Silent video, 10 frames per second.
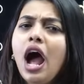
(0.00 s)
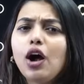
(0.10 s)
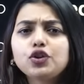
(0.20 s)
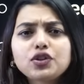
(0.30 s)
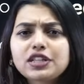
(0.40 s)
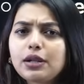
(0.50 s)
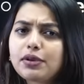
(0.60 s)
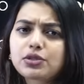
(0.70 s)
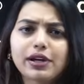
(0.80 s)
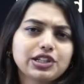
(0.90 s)
out of
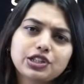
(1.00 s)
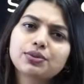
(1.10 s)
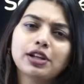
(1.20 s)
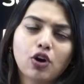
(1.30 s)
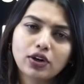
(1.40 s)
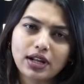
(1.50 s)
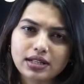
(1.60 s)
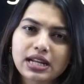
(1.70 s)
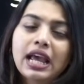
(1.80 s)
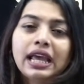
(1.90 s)
syllabus questions were not
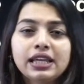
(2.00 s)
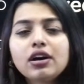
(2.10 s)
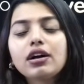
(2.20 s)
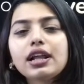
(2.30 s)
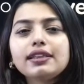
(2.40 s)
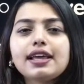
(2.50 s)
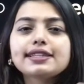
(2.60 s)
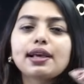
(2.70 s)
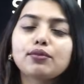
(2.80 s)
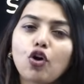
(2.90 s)
asked. Here and there
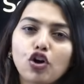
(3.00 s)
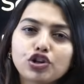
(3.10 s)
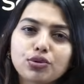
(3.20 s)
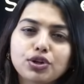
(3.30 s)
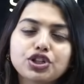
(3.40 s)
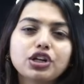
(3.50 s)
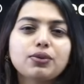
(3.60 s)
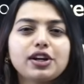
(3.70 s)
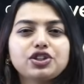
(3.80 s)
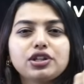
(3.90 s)
some controversial
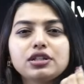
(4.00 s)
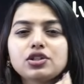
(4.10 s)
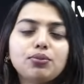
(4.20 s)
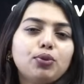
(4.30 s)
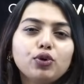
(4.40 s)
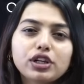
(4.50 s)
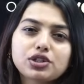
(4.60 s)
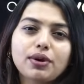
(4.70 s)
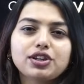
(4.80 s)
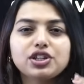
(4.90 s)
questions or
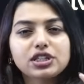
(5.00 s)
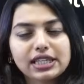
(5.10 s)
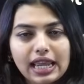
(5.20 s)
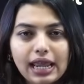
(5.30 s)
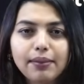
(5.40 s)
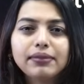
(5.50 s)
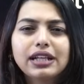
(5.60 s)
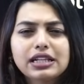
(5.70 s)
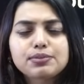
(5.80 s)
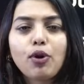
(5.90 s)
bonus questions came,
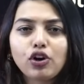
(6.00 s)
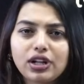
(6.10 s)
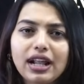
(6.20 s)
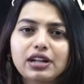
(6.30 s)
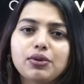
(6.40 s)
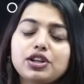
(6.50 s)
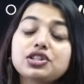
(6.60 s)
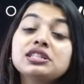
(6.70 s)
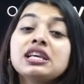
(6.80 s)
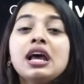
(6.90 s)
that is borderline
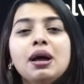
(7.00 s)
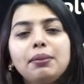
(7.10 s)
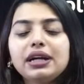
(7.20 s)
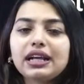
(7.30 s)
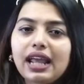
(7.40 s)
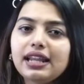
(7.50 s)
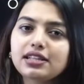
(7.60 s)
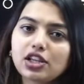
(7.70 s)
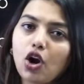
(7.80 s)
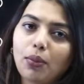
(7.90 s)
questions, but again,
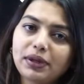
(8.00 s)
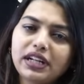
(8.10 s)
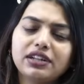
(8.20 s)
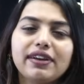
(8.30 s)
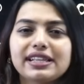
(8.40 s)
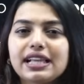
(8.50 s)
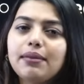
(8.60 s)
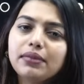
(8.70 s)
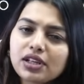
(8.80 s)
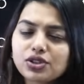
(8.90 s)
it's a competitive
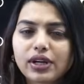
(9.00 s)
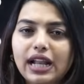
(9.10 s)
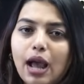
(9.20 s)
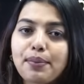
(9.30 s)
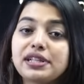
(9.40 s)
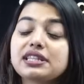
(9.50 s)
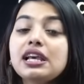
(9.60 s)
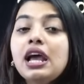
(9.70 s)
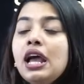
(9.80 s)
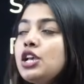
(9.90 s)
exam, so it happens.
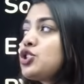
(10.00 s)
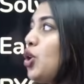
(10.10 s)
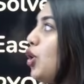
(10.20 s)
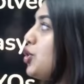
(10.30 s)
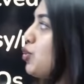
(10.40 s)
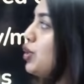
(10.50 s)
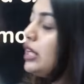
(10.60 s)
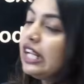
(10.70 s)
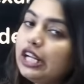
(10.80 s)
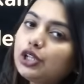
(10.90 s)
So you
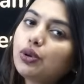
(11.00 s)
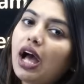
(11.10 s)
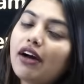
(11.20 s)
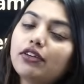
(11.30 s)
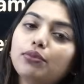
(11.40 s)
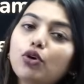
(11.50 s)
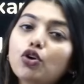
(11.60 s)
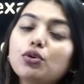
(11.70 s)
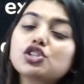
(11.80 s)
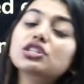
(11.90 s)
need to have a
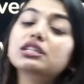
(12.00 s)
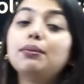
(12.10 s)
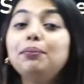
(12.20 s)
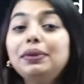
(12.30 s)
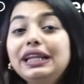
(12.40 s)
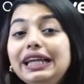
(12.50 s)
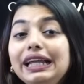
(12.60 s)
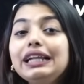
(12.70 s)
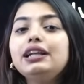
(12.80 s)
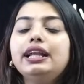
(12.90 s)
book which is
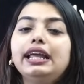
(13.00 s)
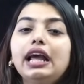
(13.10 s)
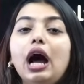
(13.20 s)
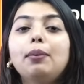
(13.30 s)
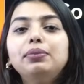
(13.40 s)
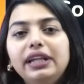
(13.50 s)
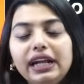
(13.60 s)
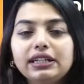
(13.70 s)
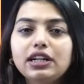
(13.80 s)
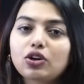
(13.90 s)
completely
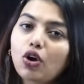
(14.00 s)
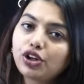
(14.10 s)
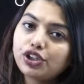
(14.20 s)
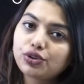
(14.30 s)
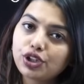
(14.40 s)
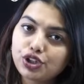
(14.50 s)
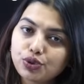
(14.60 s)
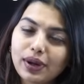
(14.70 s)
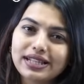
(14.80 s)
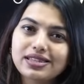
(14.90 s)
updated according to the
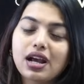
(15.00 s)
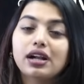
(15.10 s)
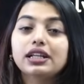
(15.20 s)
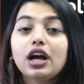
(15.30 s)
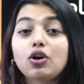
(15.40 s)
new NCERT,